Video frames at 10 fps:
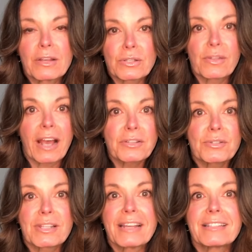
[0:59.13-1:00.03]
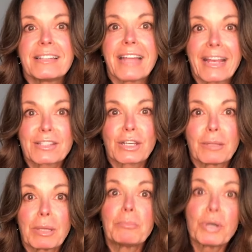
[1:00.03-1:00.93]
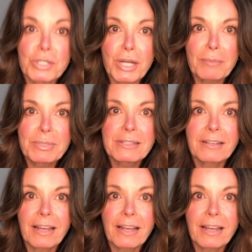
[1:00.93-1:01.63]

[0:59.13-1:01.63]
So the exercise today is going to be push-ups.